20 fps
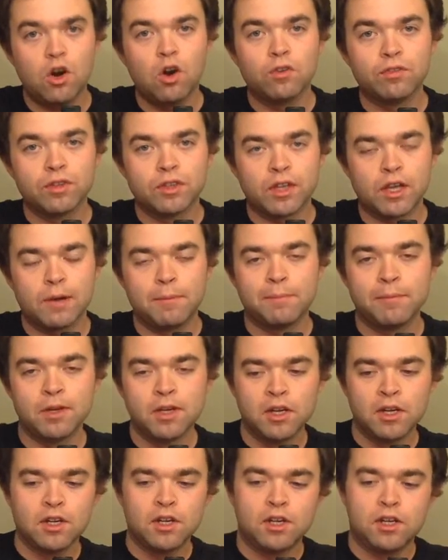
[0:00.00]
over them,
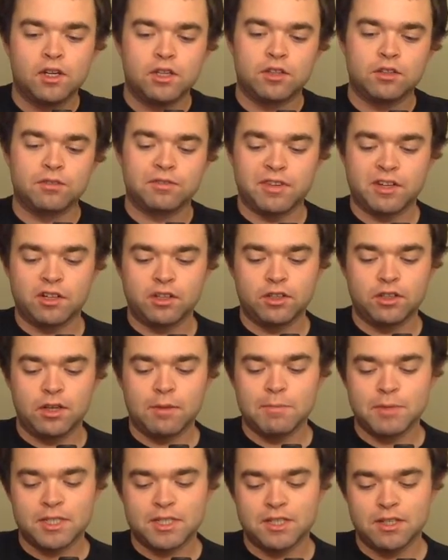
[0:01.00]
and they're very
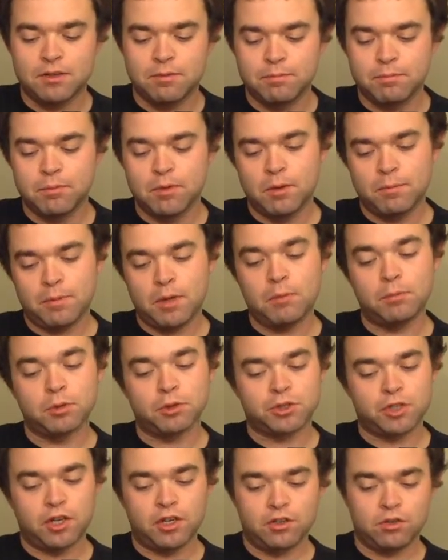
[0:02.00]
limited, and people
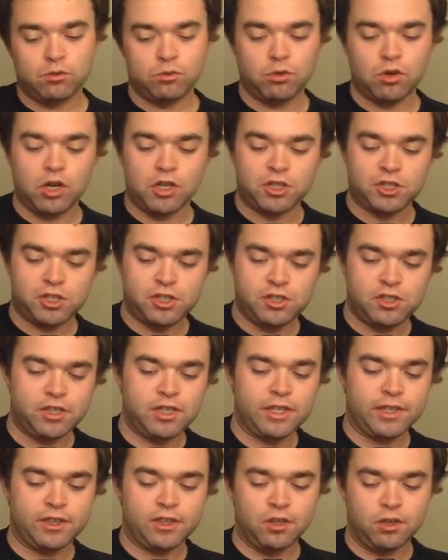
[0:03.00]
try to rush to
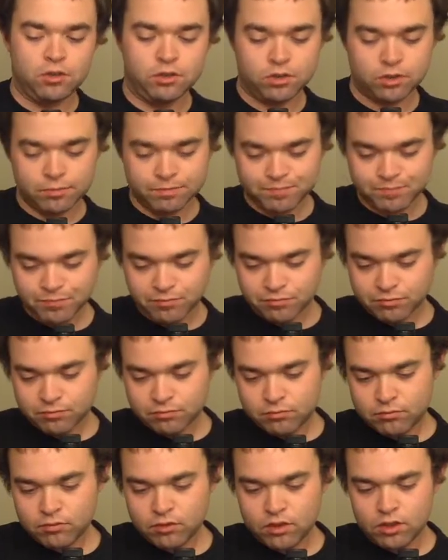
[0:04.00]
get those.
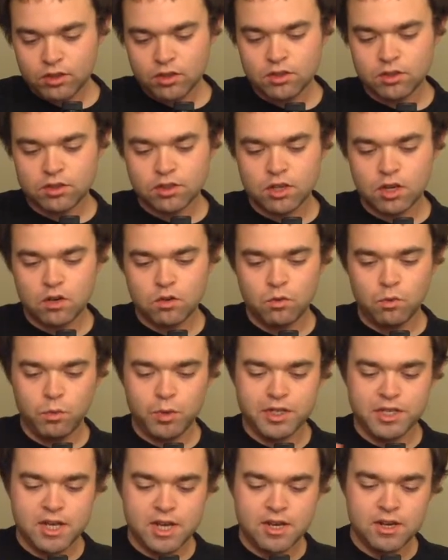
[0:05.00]
So
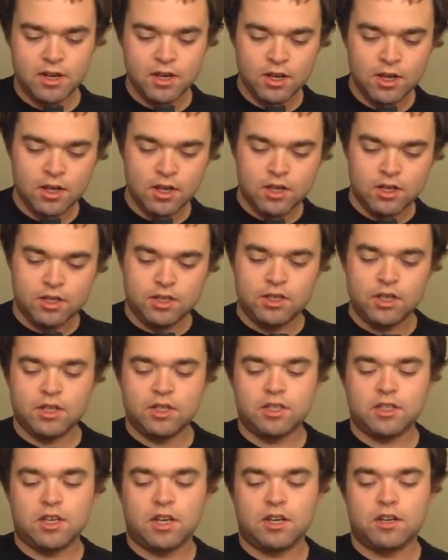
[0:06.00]
we did the
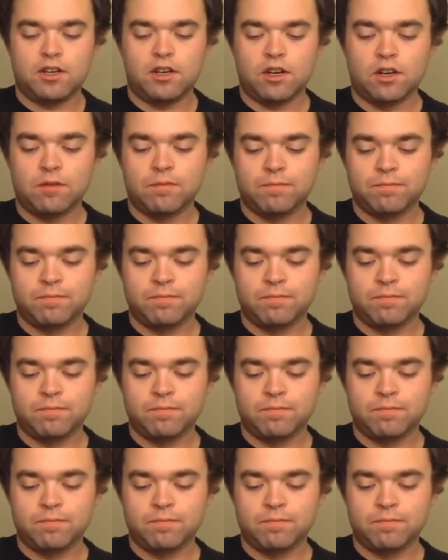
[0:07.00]
10-year.